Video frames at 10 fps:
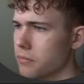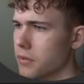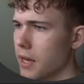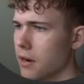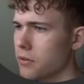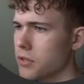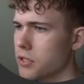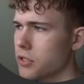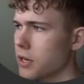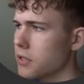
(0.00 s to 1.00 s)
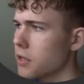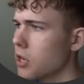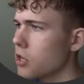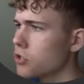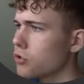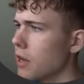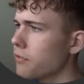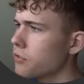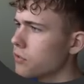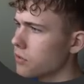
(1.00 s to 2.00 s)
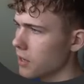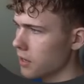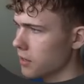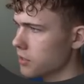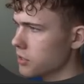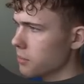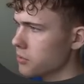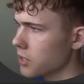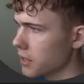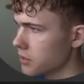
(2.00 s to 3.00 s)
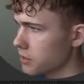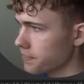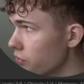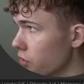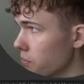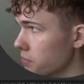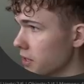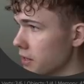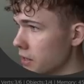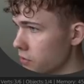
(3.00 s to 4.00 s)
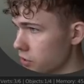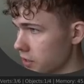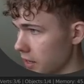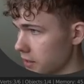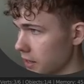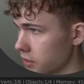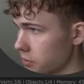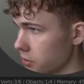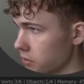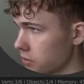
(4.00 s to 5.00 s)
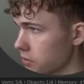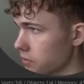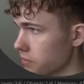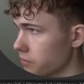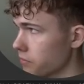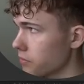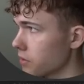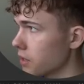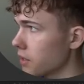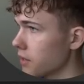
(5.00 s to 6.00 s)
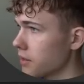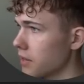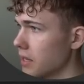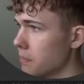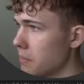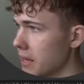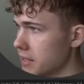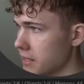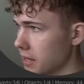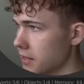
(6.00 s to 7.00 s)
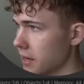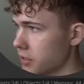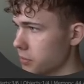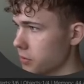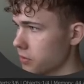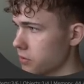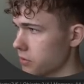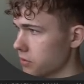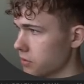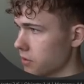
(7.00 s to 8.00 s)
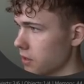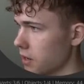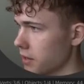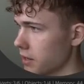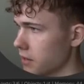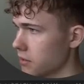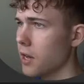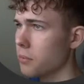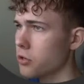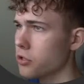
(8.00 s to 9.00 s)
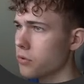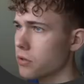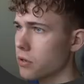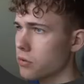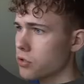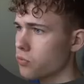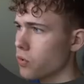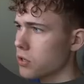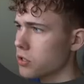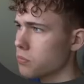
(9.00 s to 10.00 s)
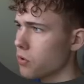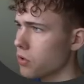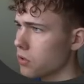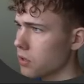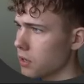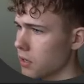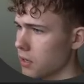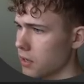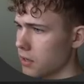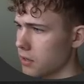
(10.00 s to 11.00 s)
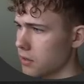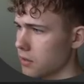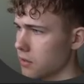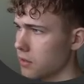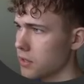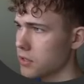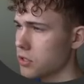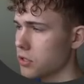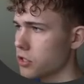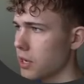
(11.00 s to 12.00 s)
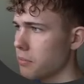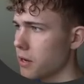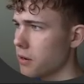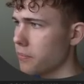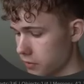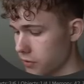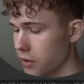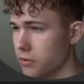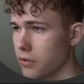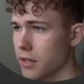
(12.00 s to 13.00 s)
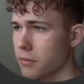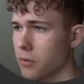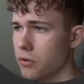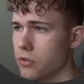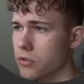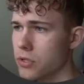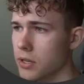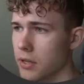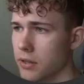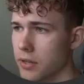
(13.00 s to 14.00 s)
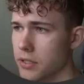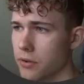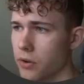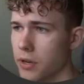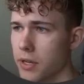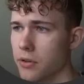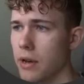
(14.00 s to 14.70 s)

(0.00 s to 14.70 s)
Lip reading: Yeah, now this is right. So you have to subtract from the new state attribute the base state attribute, like that. I'm going to show you the nodes once more, in this shape here. If you go to the edit mode, you see things are working.